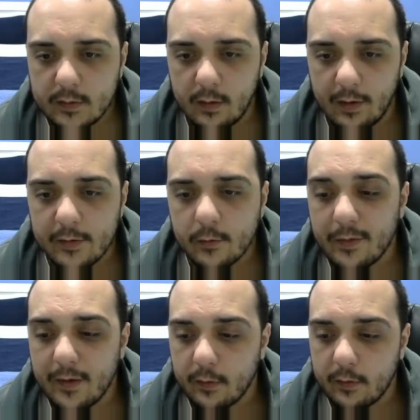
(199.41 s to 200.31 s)
Now,
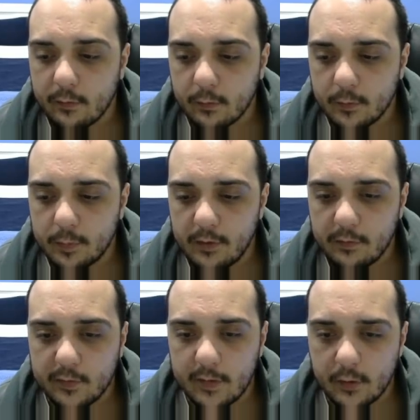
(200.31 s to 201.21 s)
underground areas are a good
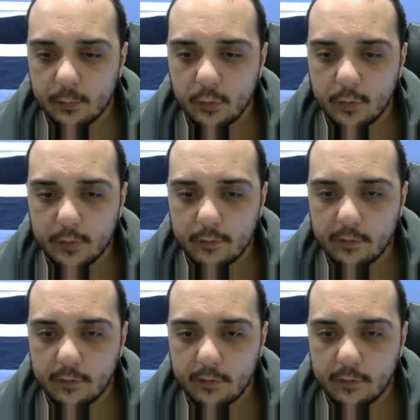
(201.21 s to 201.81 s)
place to get your blue one off,